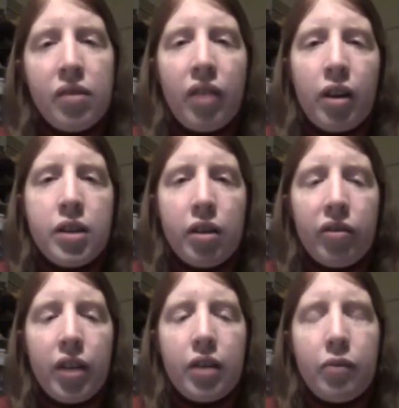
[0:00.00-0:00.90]
he was a very
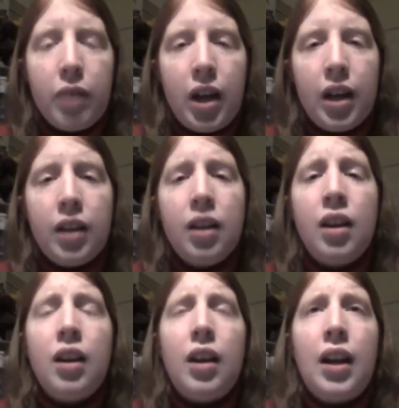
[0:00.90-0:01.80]
dear friend of mine,